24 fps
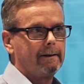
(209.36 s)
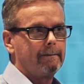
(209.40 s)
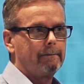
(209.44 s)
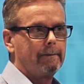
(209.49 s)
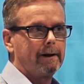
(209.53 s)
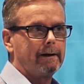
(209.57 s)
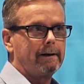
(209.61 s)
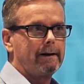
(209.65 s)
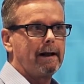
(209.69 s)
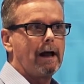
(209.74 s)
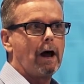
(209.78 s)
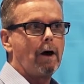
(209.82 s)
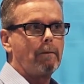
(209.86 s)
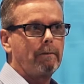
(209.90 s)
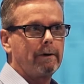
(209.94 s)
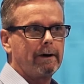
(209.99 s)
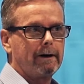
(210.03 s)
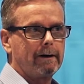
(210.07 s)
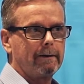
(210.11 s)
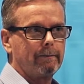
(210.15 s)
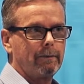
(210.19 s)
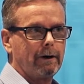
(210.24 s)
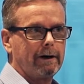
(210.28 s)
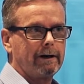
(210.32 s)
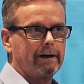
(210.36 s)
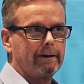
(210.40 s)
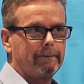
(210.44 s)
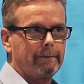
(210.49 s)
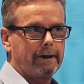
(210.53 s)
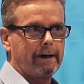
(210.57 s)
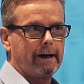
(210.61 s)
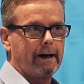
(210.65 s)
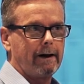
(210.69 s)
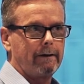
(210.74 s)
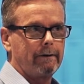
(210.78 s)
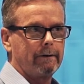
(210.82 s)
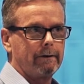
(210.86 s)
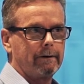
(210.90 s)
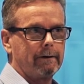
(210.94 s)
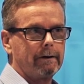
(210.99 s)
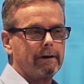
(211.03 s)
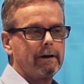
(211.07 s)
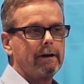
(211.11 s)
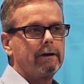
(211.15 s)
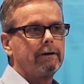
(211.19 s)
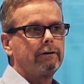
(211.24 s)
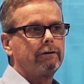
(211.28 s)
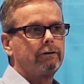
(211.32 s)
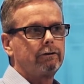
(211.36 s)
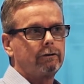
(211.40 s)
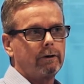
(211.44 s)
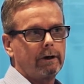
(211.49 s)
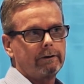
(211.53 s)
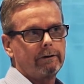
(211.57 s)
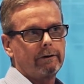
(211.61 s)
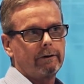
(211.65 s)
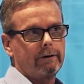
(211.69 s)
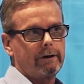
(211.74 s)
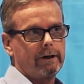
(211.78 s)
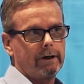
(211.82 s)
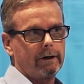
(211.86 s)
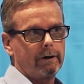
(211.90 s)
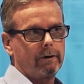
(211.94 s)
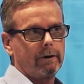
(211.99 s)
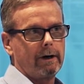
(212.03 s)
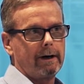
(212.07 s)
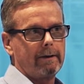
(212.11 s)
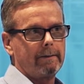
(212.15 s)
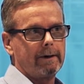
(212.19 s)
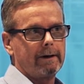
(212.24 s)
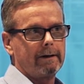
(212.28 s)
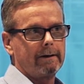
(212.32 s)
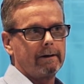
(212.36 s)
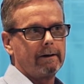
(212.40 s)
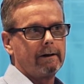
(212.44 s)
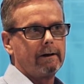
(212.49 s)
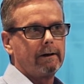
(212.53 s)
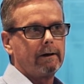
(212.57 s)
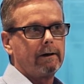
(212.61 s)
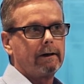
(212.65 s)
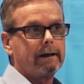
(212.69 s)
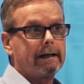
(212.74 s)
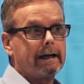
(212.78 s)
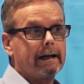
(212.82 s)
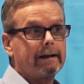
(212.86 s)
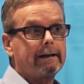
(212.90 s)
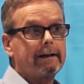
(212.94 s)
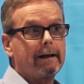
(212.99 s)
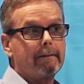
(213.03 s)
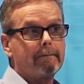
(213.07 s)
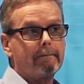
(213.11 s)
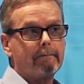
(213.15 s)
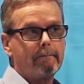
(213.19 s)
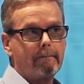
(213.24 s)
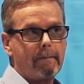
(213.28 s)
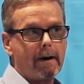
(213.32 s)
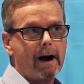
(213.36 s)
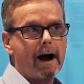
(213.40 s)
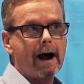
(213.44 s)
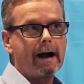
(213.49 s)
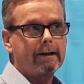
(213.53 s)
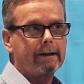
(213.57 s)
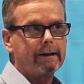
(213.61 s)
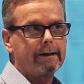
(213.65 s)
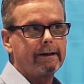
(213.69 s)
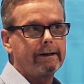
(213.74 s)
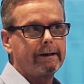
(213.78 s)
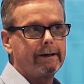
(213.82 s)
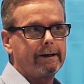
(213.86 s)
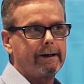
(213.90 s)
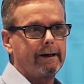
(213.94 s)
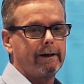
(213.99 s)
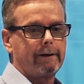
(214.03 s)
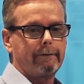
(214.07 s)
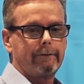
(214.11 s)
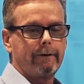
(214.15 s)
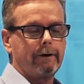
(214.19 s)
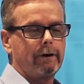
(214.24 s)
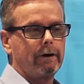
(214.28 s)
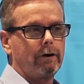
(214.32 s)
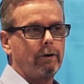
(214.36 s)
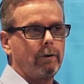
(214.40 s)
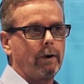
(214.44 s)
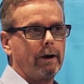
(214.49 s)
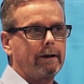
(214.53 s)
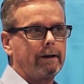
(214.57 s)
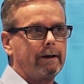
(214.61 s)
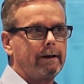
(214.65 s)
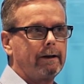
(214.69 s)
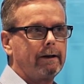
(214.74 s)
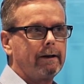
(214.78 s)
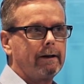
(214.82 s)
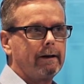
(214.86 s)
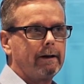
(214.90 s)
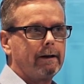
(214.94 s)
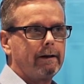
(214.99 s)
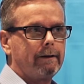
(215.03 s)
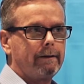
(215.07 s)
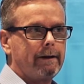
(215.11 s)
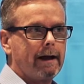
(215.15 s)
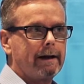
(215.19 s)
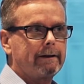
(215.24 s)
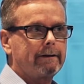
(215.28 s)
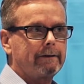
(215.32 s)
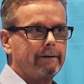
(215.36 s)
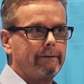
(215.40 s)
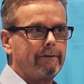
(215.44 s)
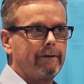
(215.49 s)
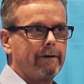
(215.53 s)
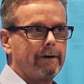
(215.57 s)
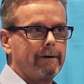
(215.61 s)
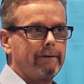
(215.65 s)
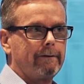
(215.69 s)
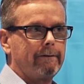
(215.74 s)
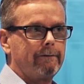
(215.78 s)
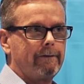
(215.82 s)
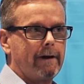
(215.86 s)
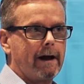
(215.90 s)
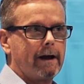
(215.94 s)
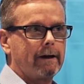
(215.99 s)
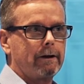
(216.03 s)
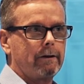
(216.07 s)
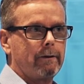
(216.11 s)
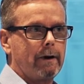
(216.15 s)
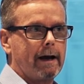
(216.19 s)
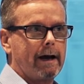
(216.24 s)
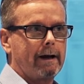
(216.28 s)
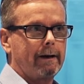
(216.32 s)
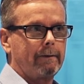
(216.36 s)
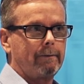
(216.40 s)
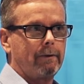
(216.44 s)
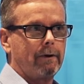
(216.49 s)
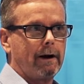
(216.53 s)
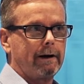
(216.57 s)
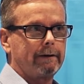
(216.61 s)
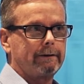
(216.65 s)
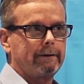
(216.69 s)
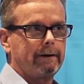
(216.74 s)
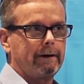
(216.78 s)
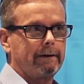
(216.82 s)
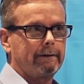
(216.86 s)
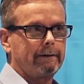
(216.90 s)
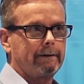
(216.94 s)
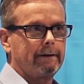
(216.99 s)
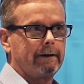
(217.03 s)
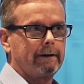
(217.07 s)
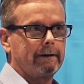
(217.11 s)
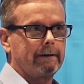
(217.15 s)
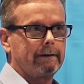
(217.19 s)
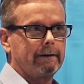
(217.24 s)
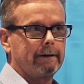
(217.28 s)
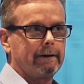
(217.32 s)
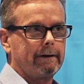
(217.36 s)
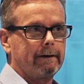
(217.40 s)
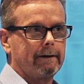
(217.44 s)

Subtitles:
but helping to bring them together, structure the agreement, get them piloting together very quickly. That's a very value-added process that